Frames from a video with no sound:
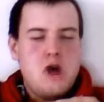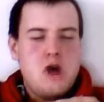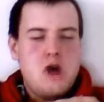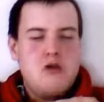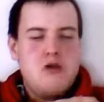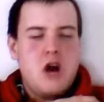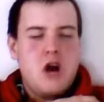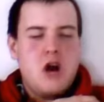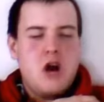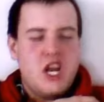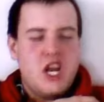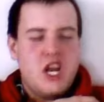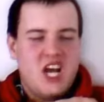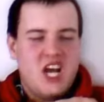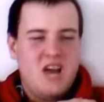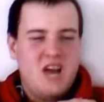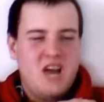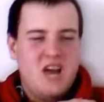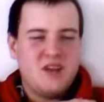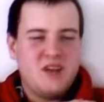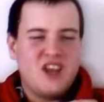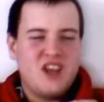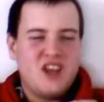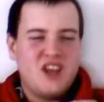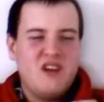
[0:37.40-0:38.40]
Right, I'm
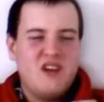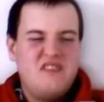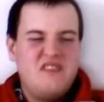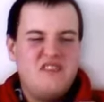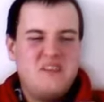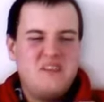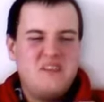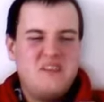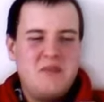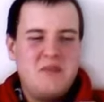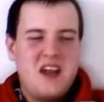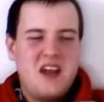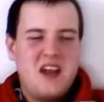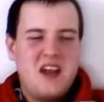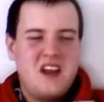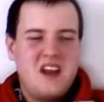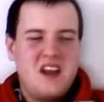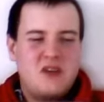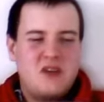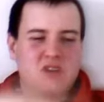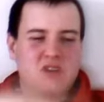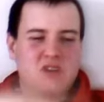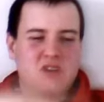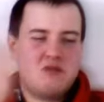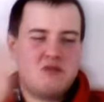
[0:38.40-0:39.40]
gonna go off to bed
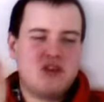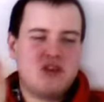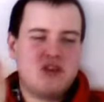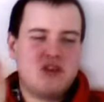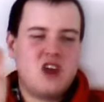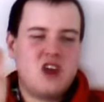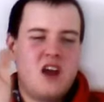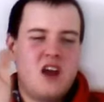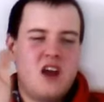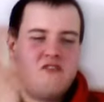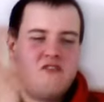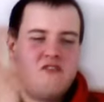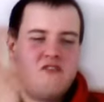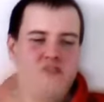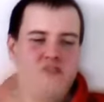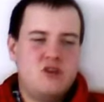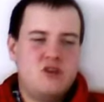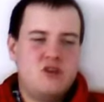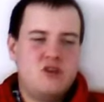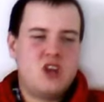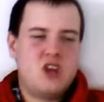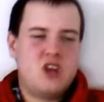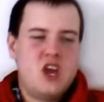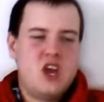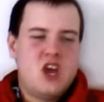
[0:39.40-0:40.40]
now, so good night
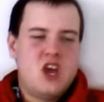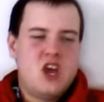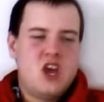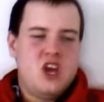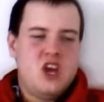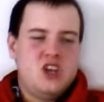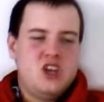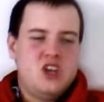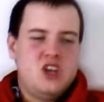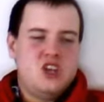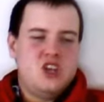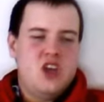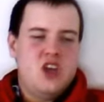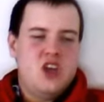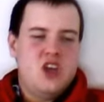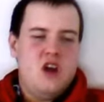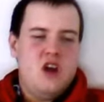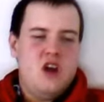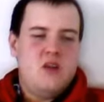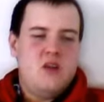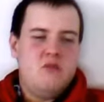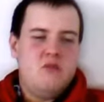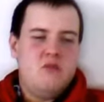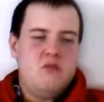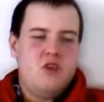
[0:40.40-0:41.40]
viewers. See you
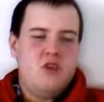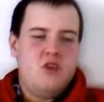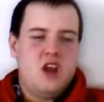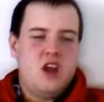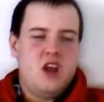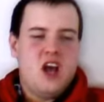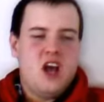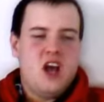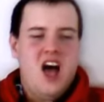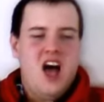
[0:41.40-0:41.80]
in the morning.